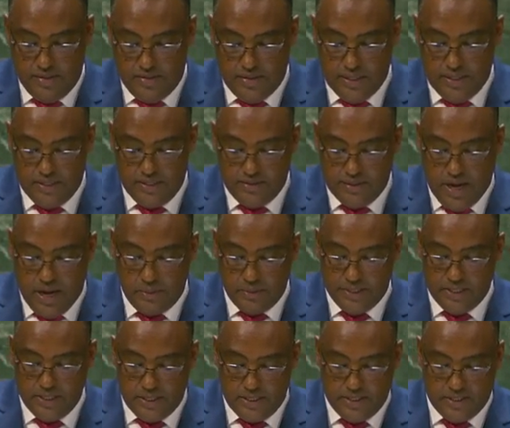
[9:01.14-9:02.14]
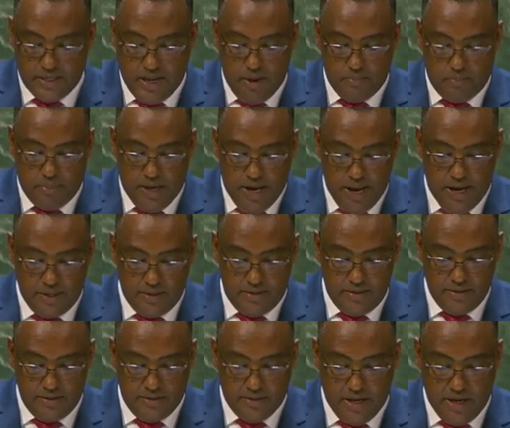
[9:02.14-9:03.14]
the disruptors applied
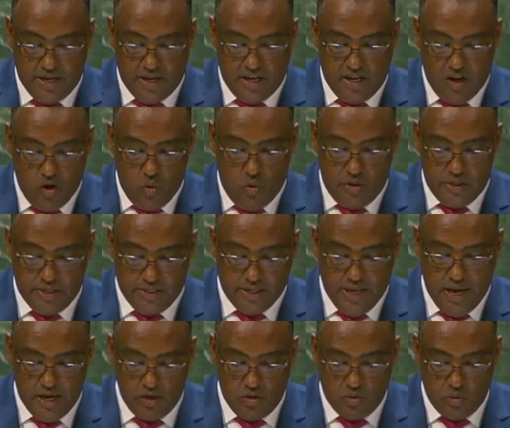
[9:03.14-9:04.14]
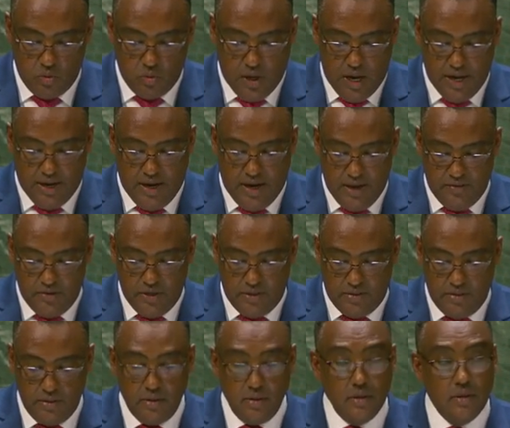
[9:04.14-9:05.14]
their cruel design to
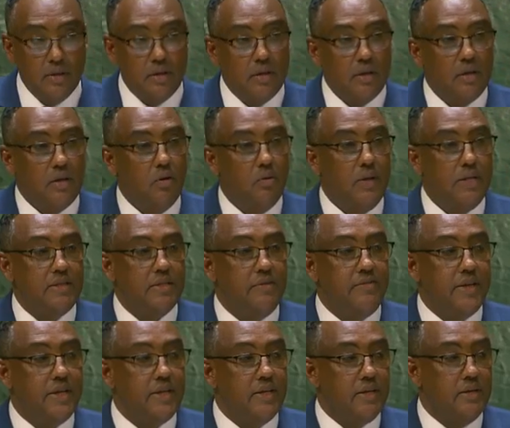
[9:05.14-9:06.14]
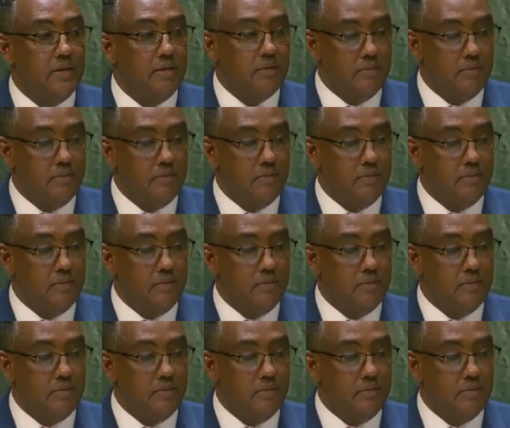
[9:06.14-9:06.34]
aggravate human suffering.